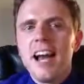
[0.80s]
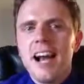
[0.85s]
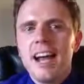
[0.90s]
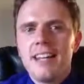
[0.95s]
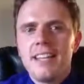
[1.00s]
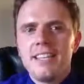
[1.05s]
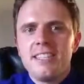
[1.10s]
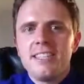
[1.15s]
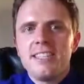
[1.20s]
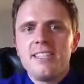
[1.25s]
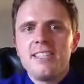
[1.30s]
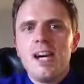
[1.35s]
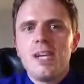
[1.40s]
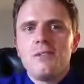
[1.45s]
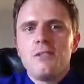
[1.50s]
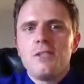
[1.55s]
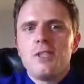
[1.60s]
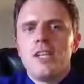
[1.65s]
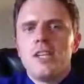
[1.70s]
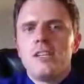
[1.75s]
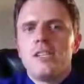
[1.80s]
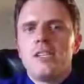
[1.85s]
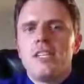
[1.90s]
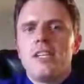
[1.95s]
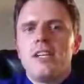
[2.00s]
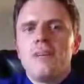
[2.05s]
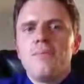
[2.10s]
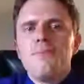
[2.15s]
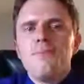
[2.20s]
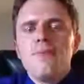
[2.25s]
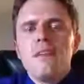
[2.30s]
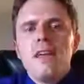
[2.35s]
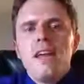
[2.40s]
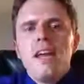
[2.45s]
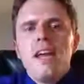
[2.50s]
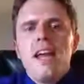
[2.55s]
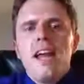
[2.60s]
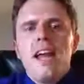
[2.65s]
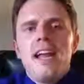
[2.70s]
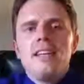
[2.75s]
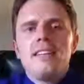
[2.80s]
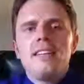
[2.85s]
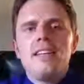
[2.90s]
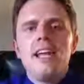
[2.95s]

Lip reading: Hi, this is Dr. Justin here, and